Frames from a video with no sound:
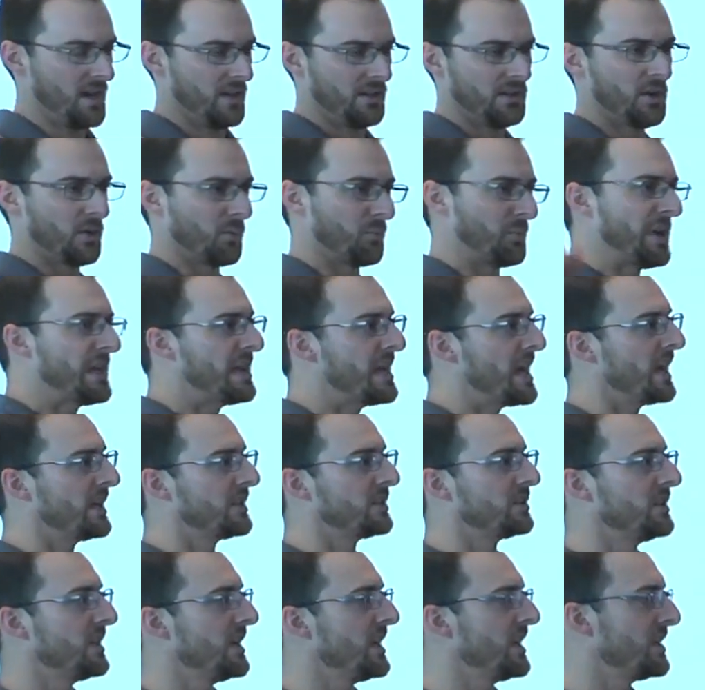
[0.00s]
your
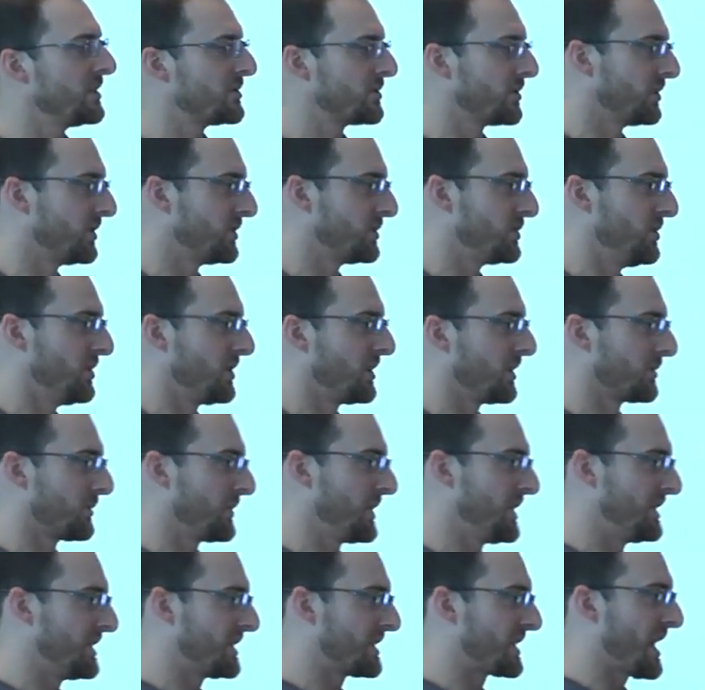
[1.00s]
PhD so that you can
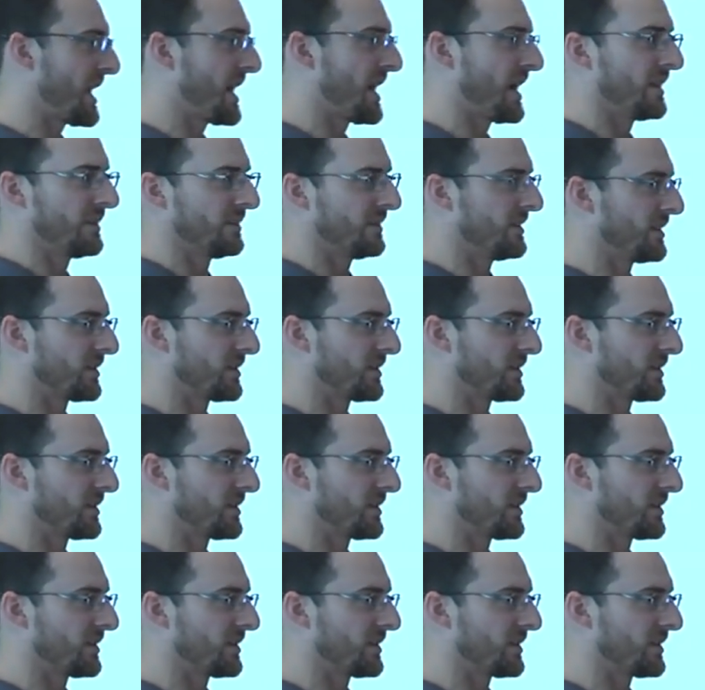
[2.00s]
redesign